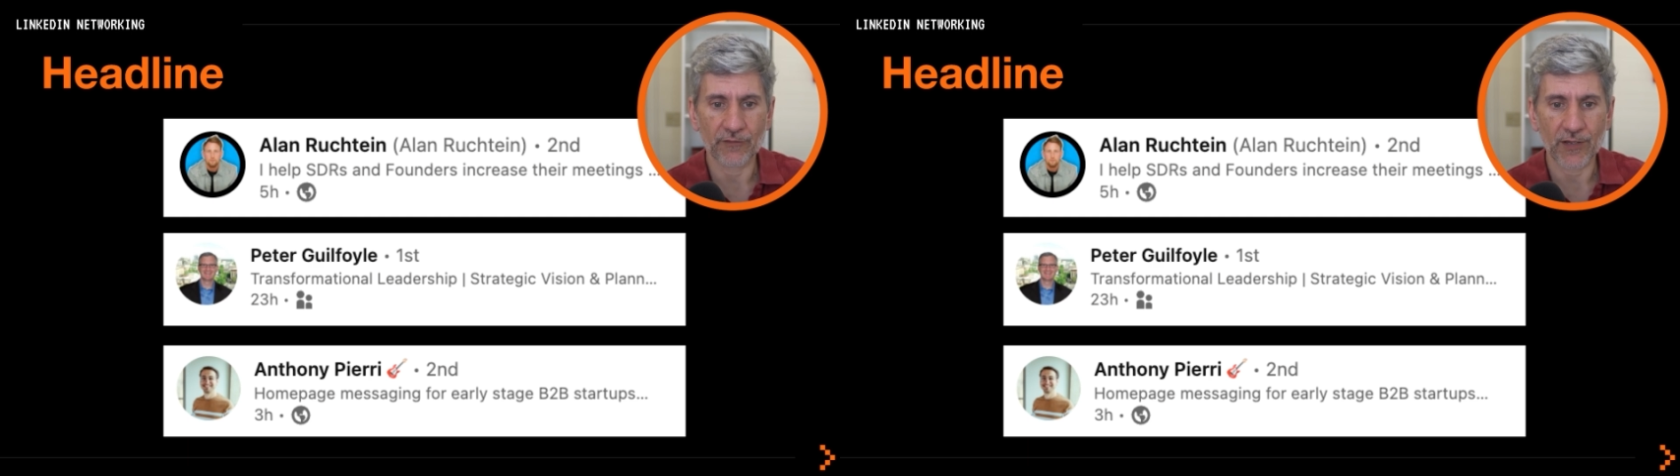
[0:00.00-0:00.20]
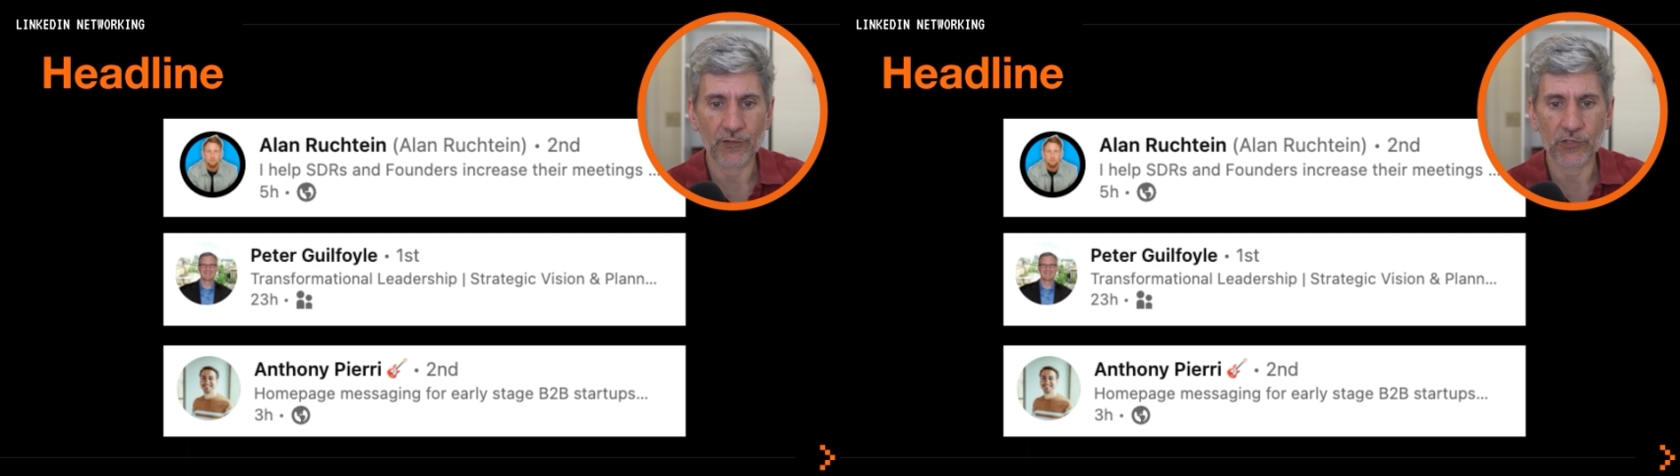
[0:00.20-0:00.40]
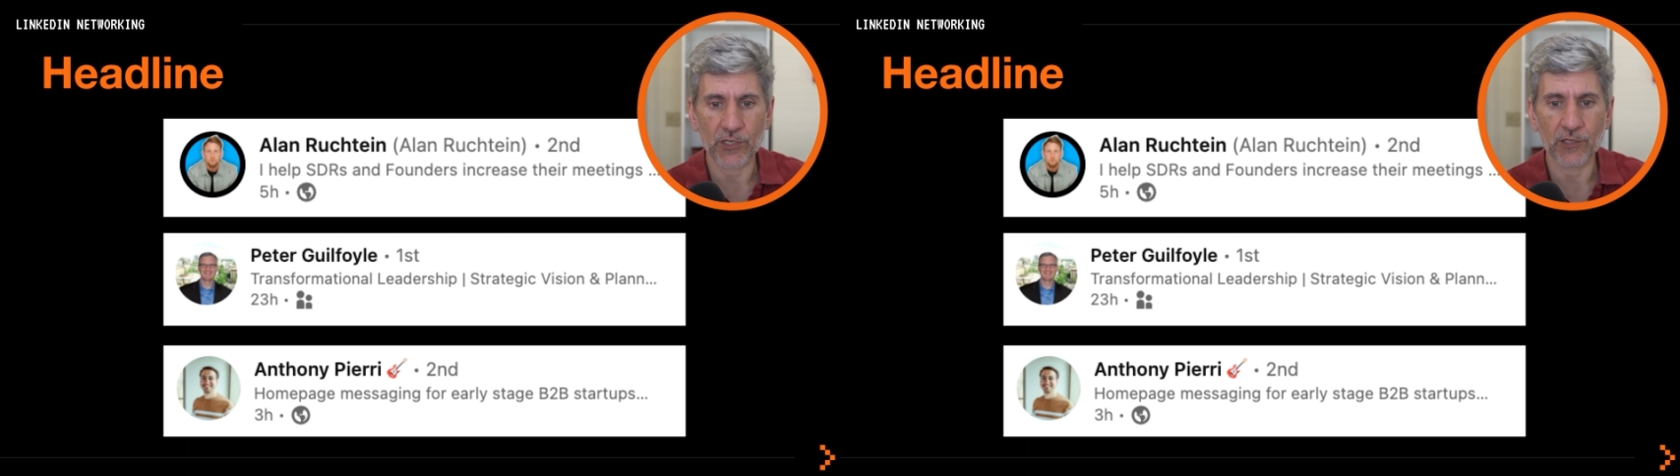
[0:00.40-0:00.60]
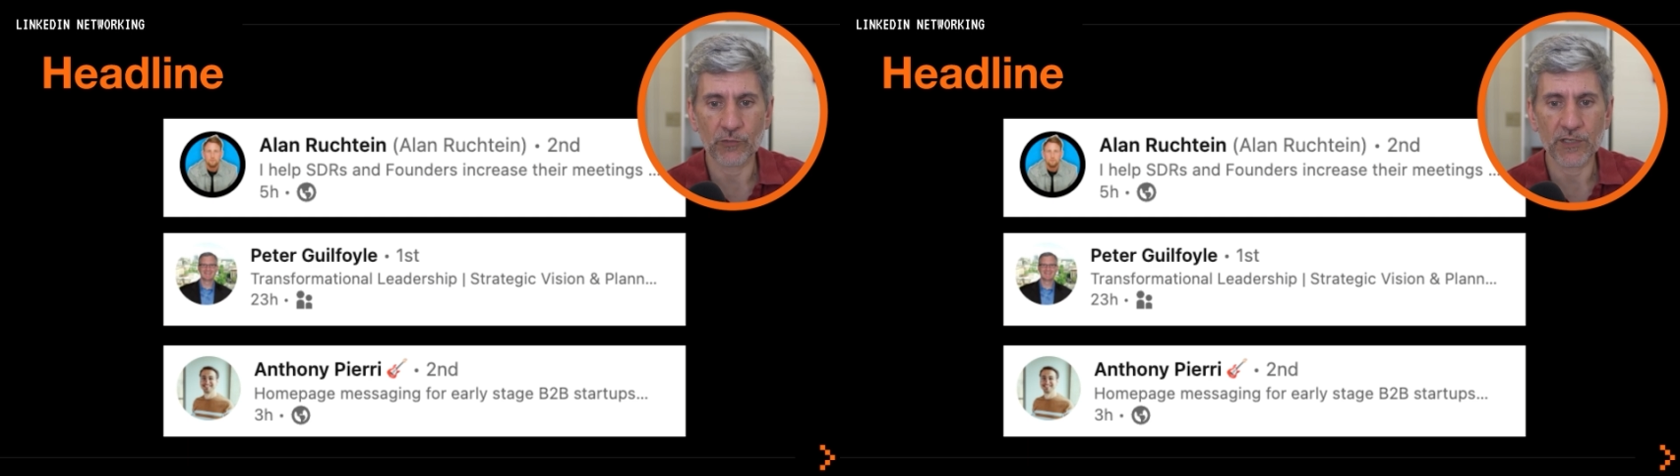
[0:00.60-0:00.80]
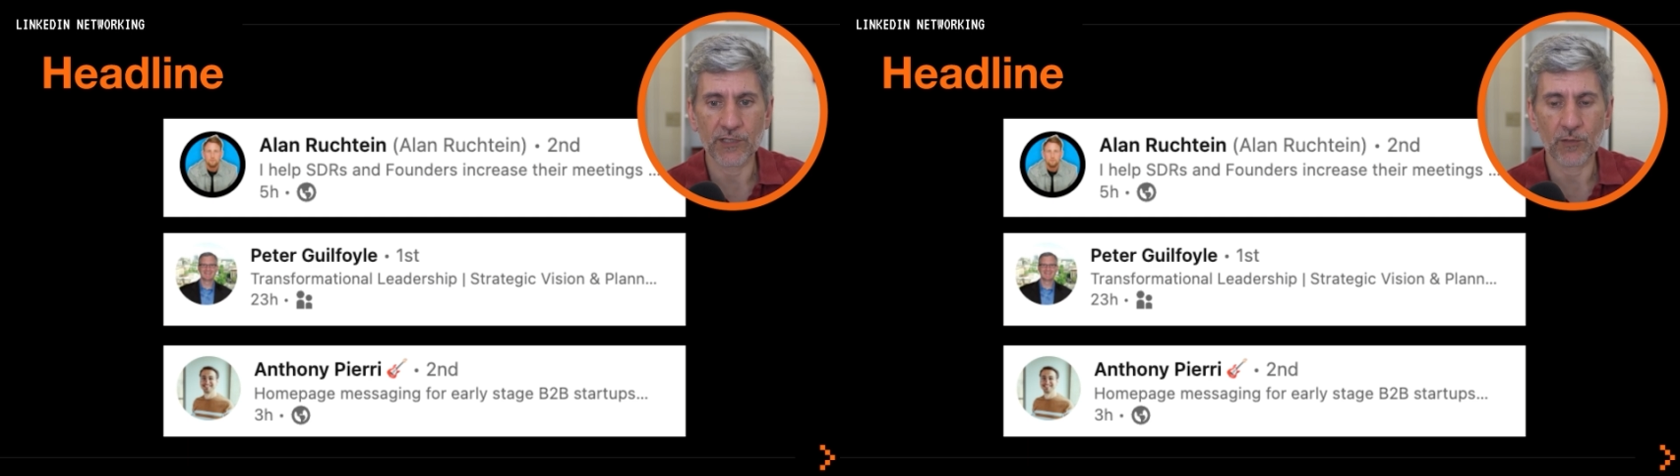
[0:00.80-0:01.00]
founders
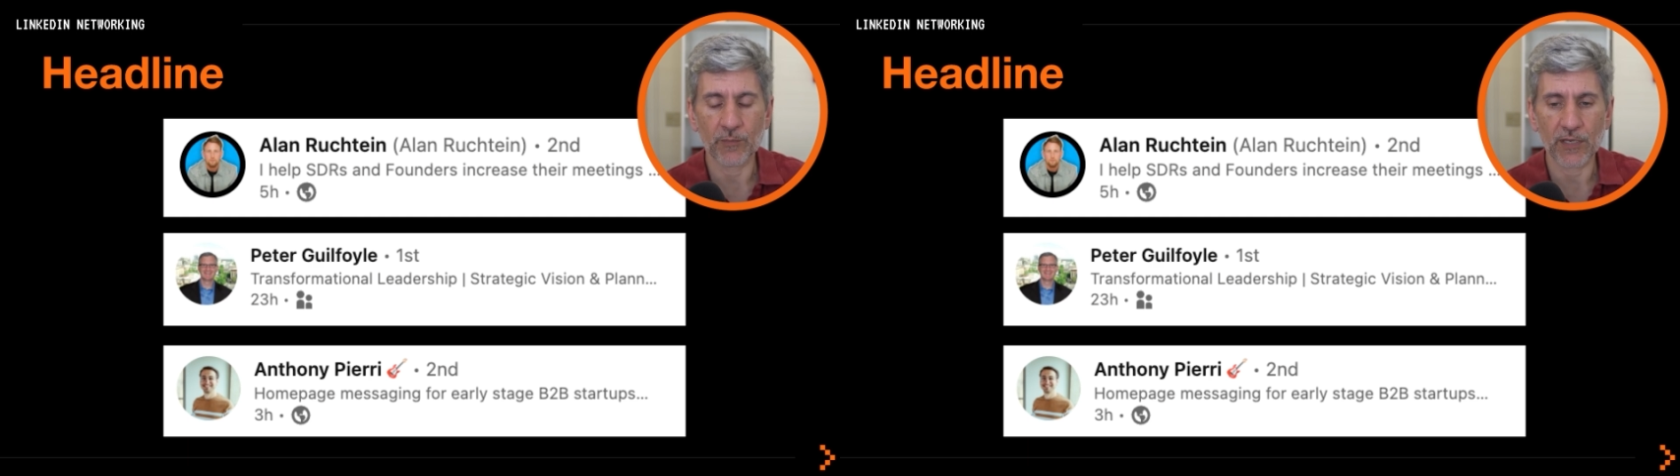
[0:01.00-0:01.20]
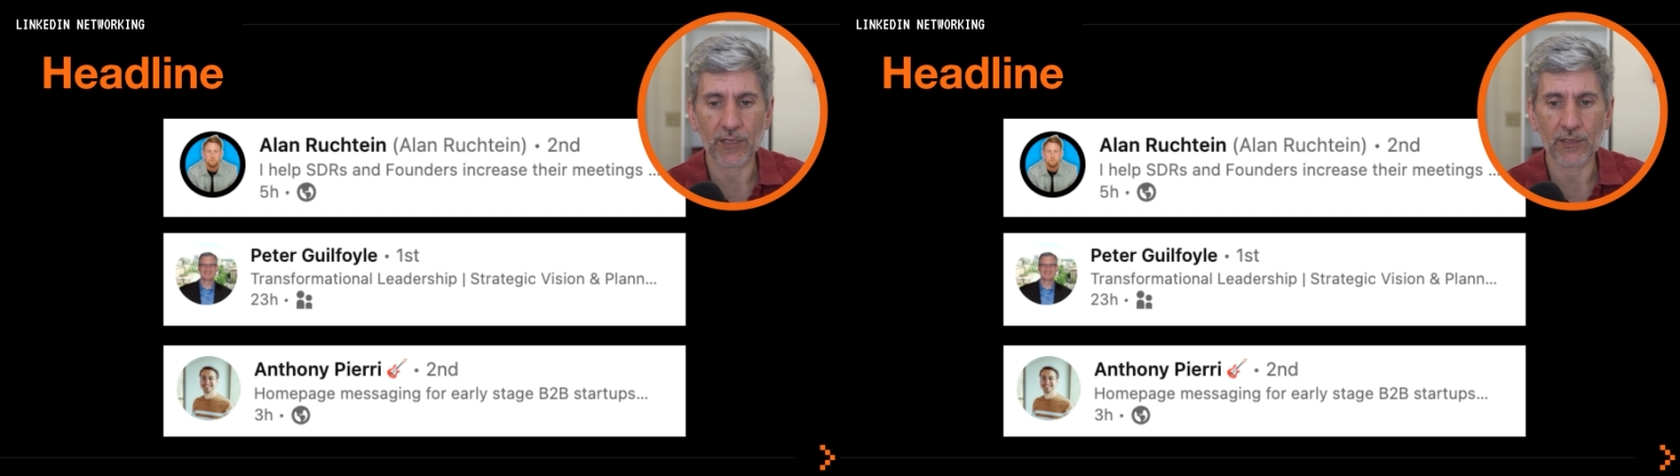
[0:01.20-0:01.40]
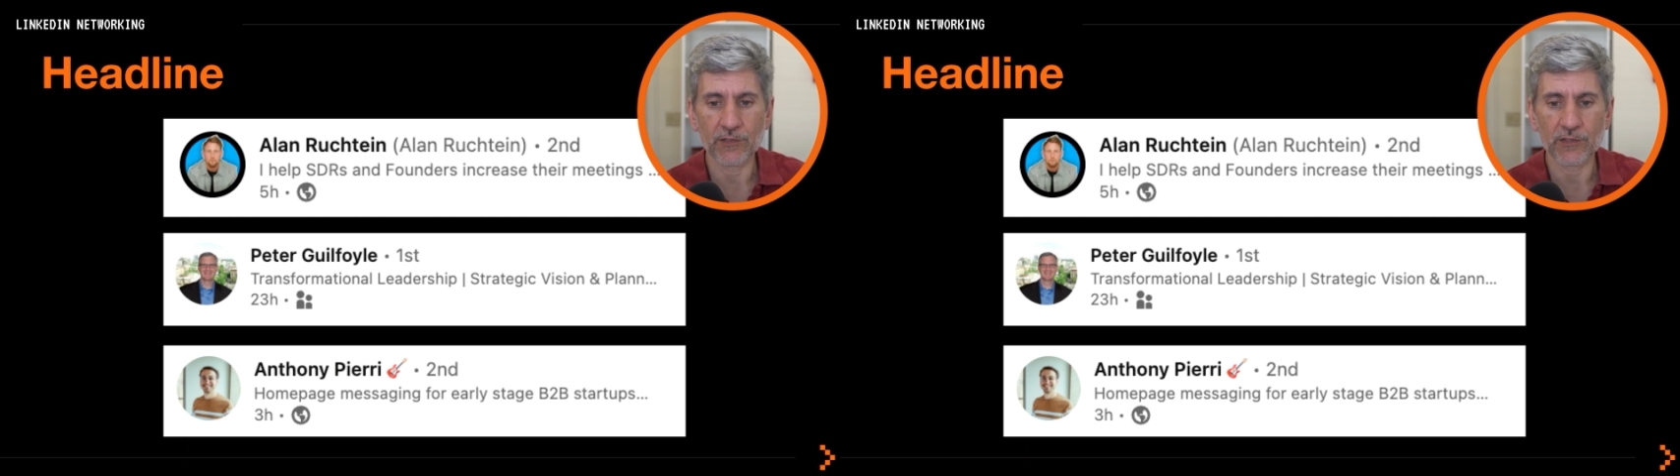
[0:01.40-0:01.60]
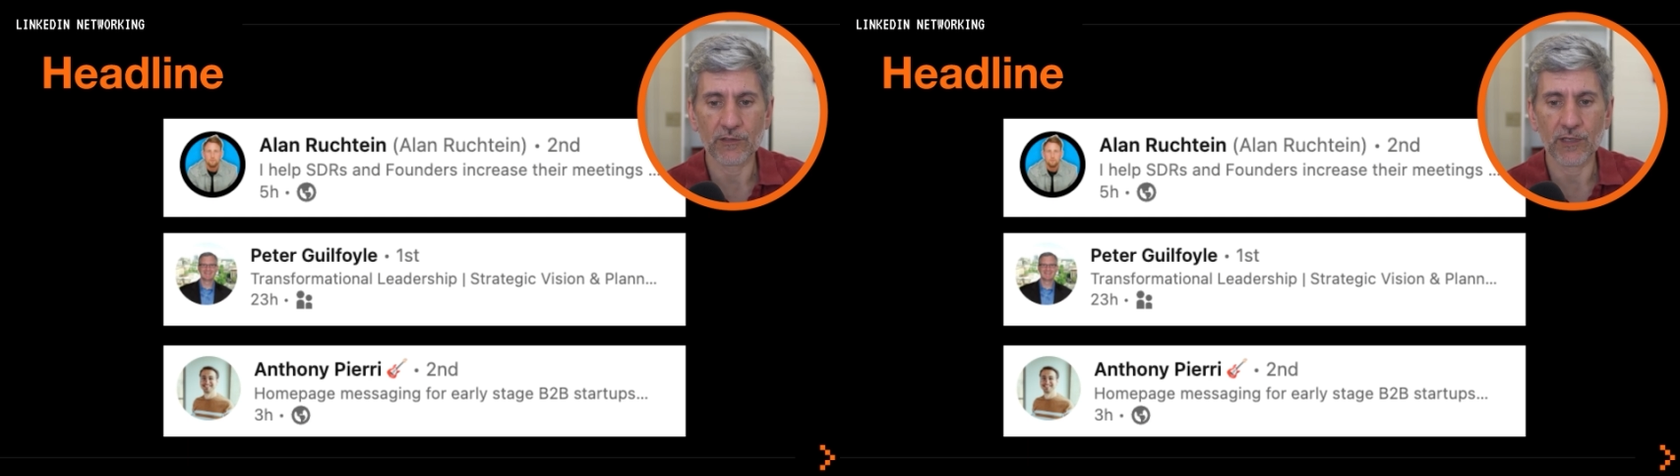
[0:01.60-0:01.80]
increase their meetings,